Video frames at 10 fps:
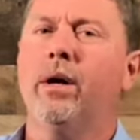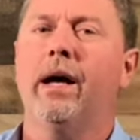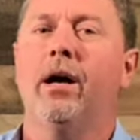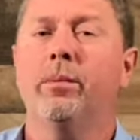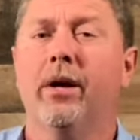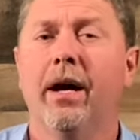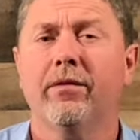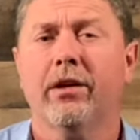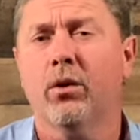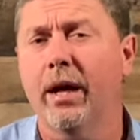I hope you're
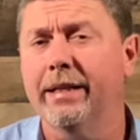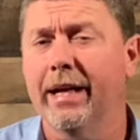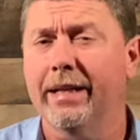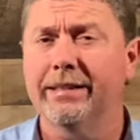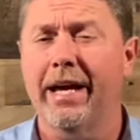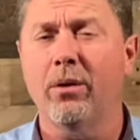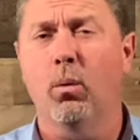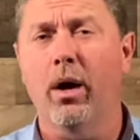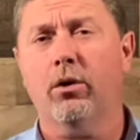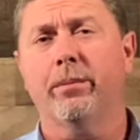having a great day today.
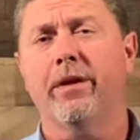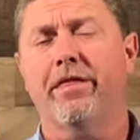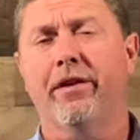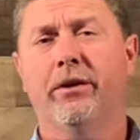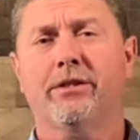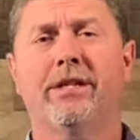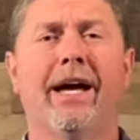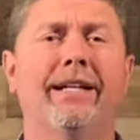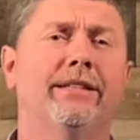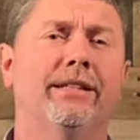Welcome to
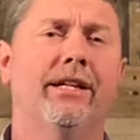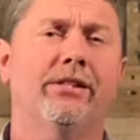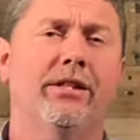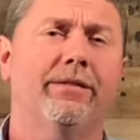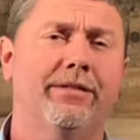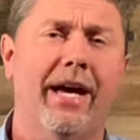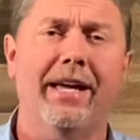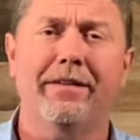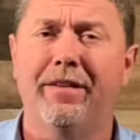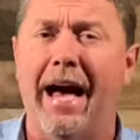Thursday's edition of
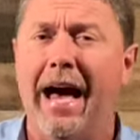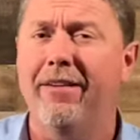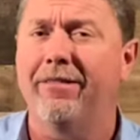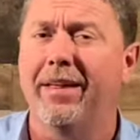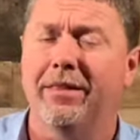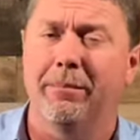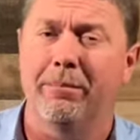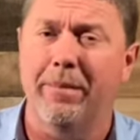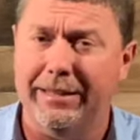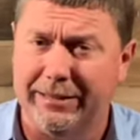Take Five and the
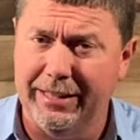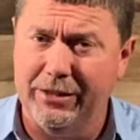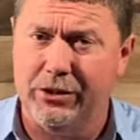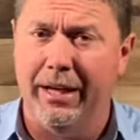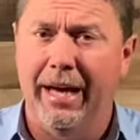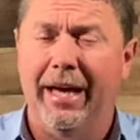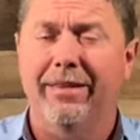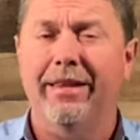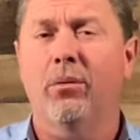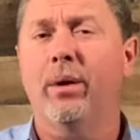message
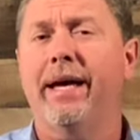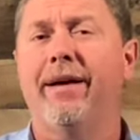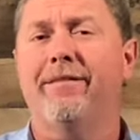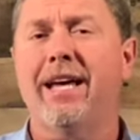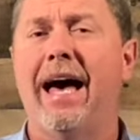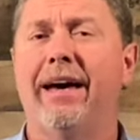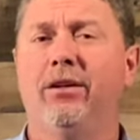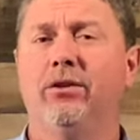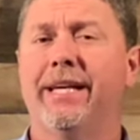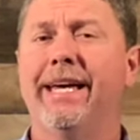that we have
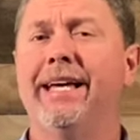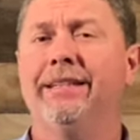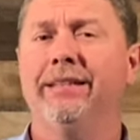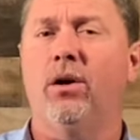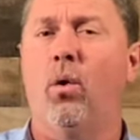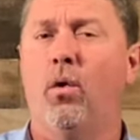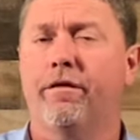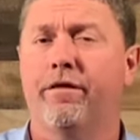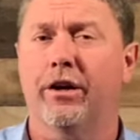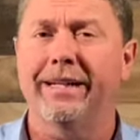titled Hidden or
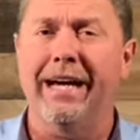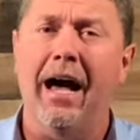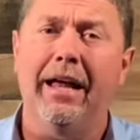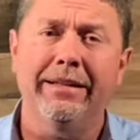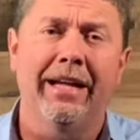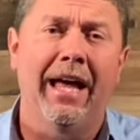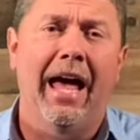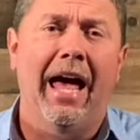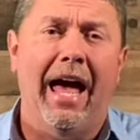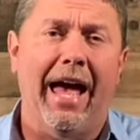Forgotten.
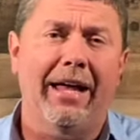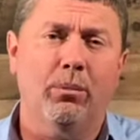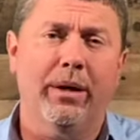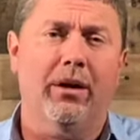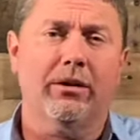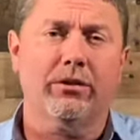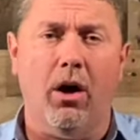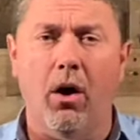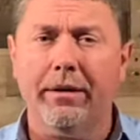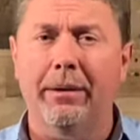And we are
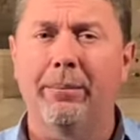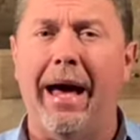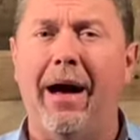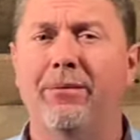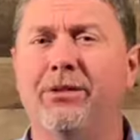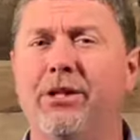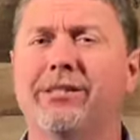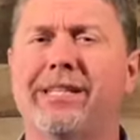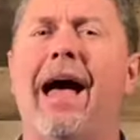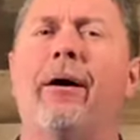talking about
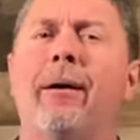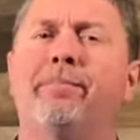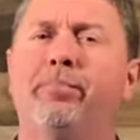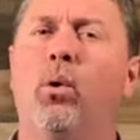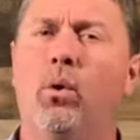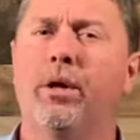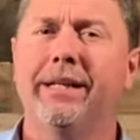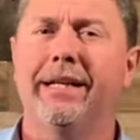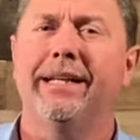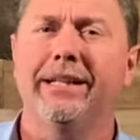just how
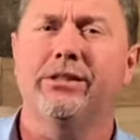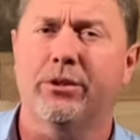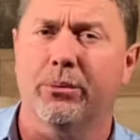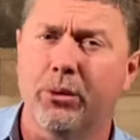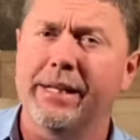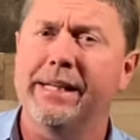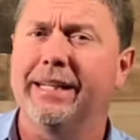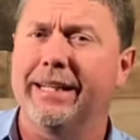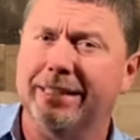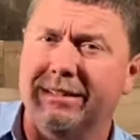important it is to
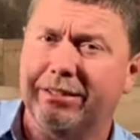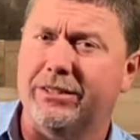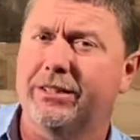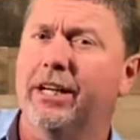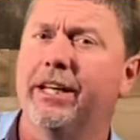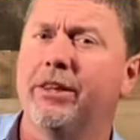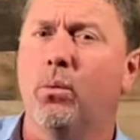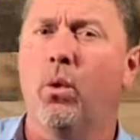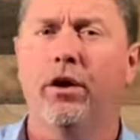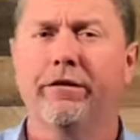read and study the
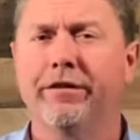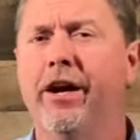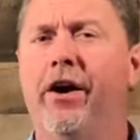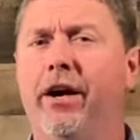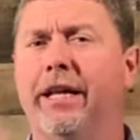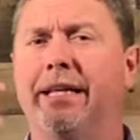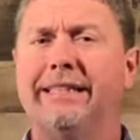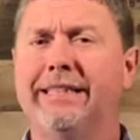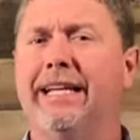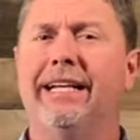Word of God
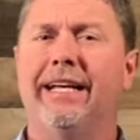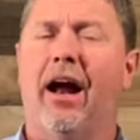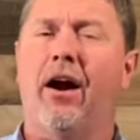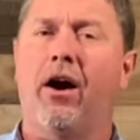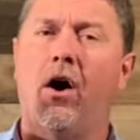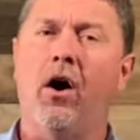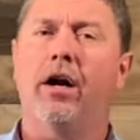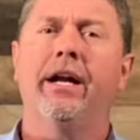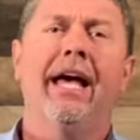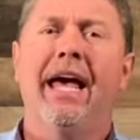and get it in our
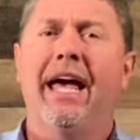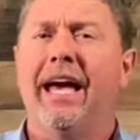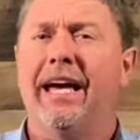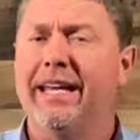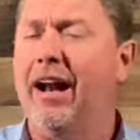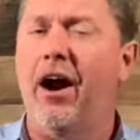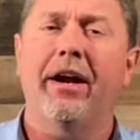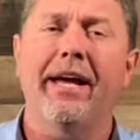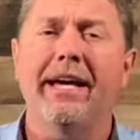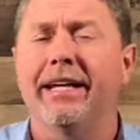heart and in our
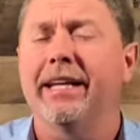head.